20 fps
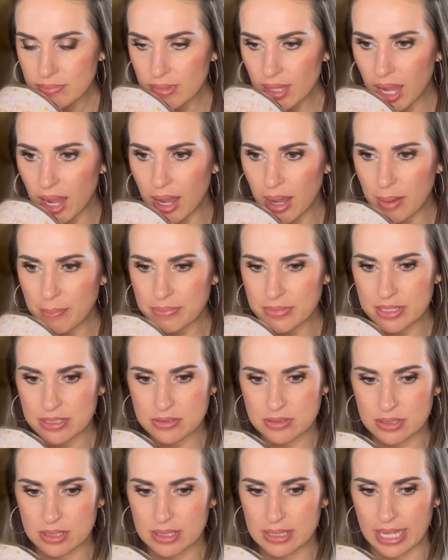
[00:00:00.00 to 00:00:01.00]
Um,
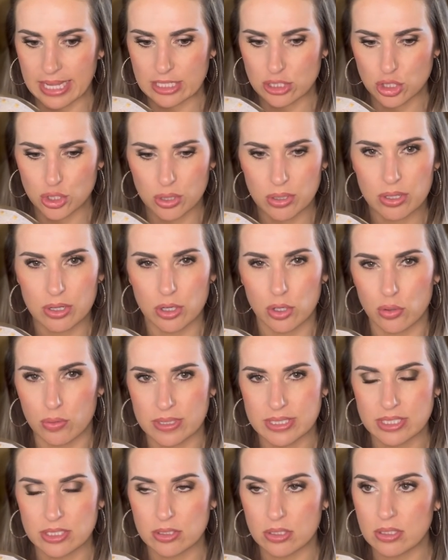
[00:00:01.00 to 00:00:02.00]
there's like sugar
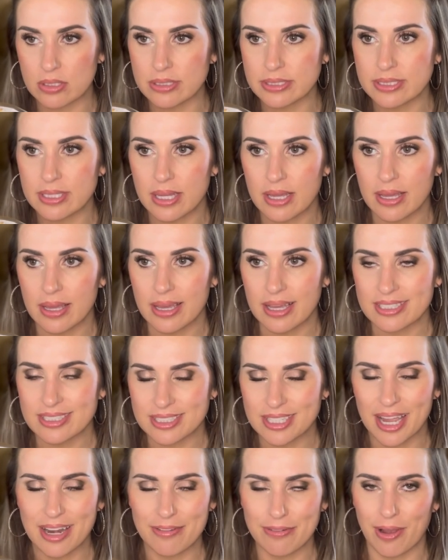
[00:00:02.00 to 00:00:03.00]
crystals. It's
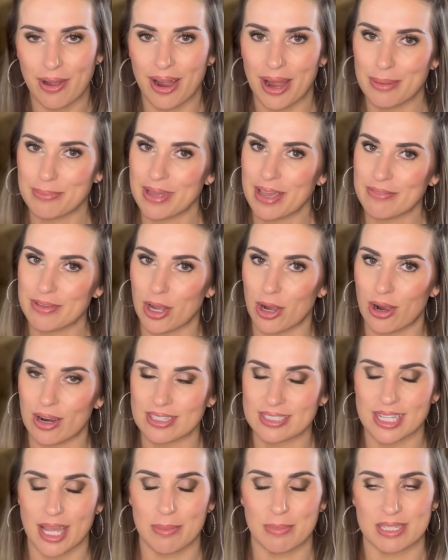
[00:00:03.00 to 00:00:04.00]
kind of, I'm having a
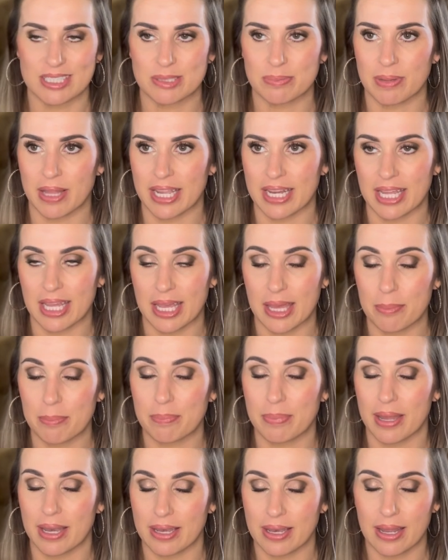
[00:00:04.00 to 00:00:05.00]
hard time explaining it,
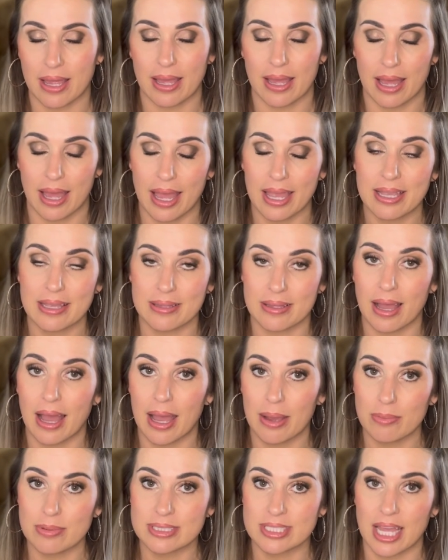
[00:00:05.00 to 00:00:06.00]
but I,
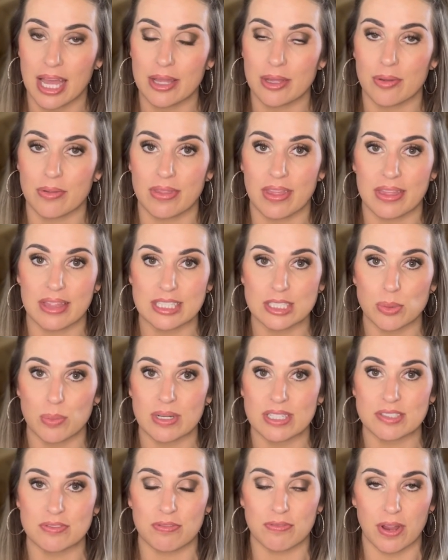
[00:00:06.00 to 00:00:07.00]
I will tell you that this
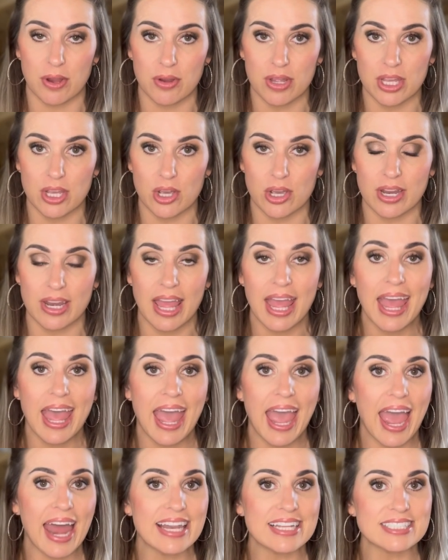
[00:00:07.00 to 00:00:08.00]
one is very good
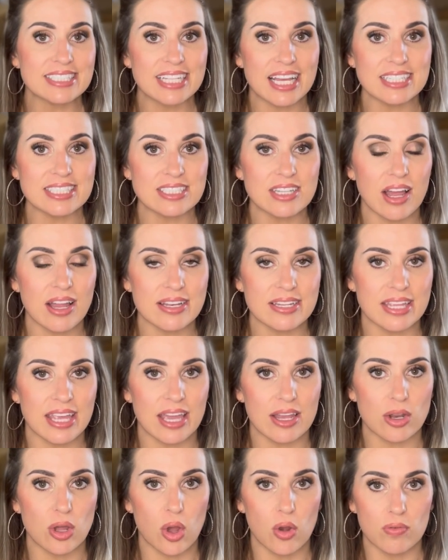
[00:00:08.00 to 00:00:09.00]
and it does not
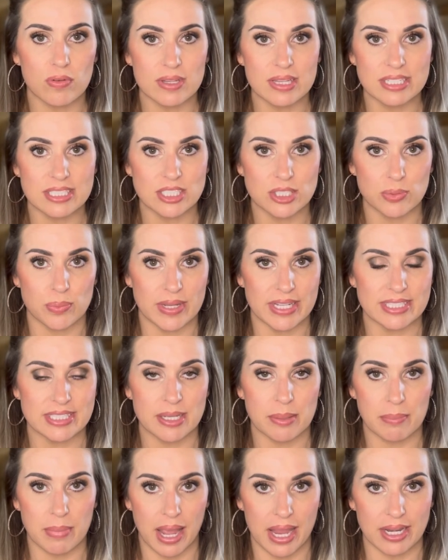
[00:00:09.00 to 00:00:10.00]
get overly sweet
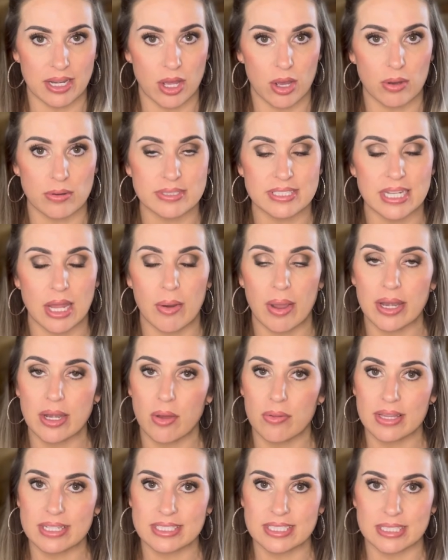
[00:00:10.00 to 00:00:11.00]
to my nose. Now, I
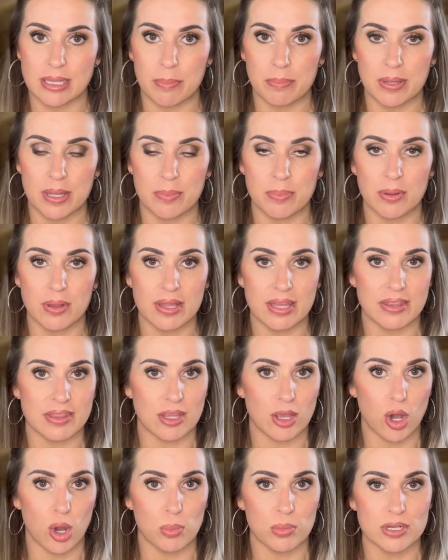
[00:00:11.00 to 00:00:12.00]
know that some people in
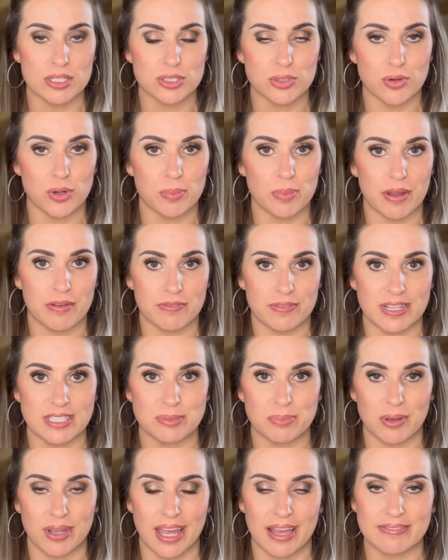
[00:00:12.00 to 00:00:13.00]
the Homeworx group on
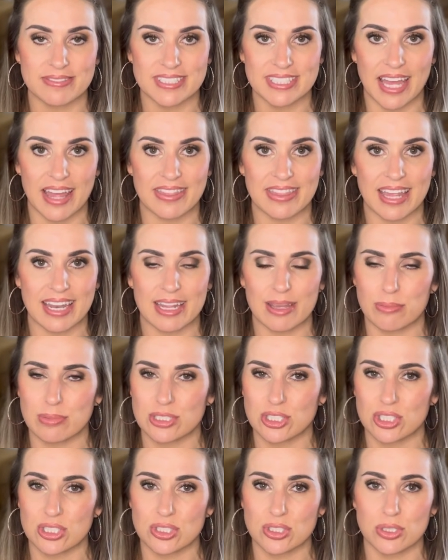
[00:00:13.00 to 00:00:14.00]
Facebook have said that it
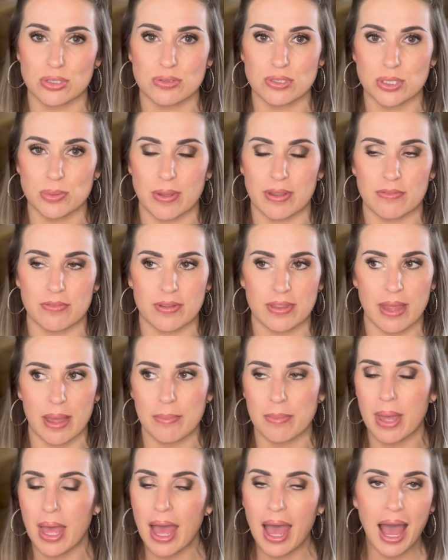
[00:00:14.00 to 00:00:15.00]
was just too sweet for
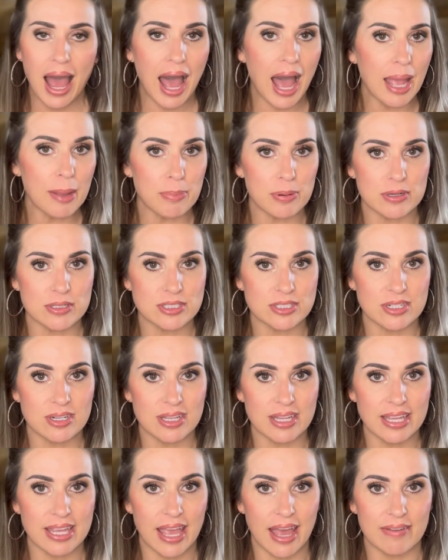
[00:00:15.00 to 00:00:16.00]
them. I
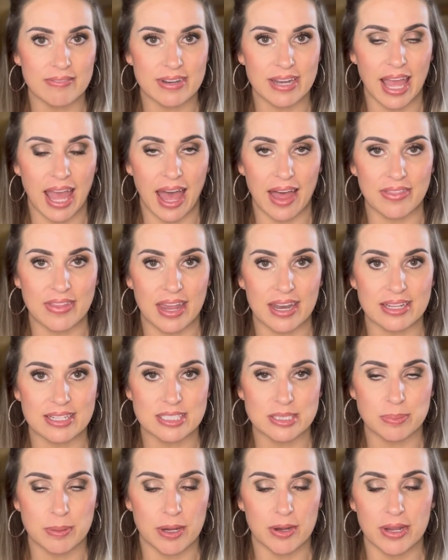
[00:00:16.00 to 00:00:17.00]
personally haven't had that
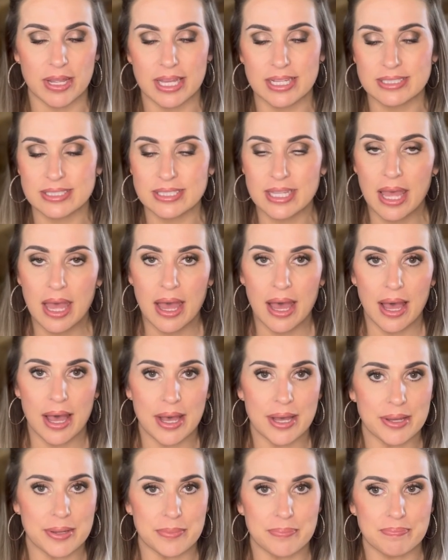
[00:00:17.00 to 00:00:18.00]
experience.
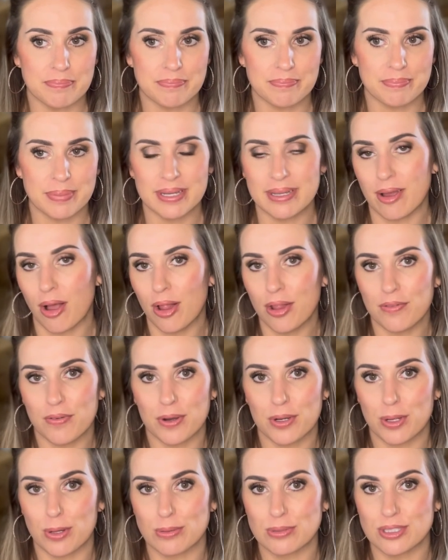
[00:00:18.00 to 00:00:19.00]
Um, but all of
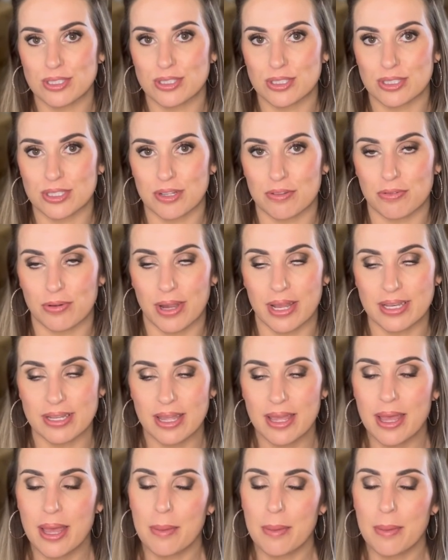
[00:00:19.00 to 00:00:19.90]
our noses are different.